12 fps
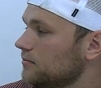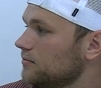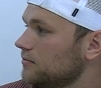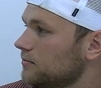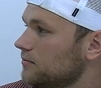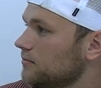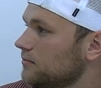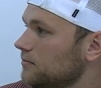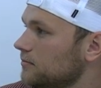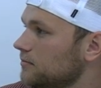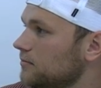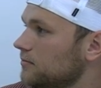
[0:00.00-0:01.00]

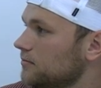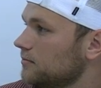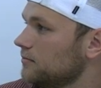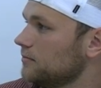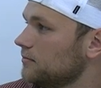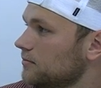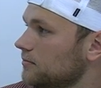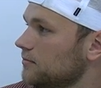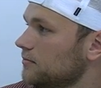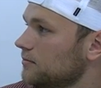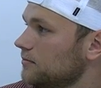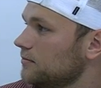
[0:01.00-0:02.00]

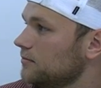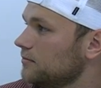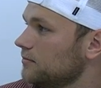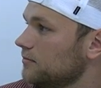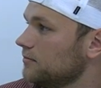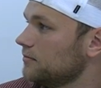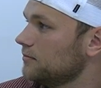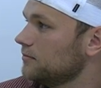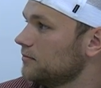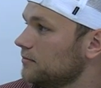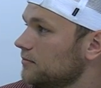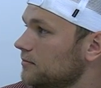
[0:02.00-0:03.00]

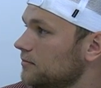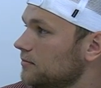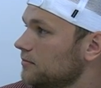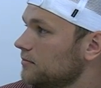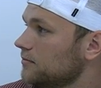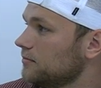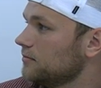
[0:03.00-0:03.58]
The person shown says nothing.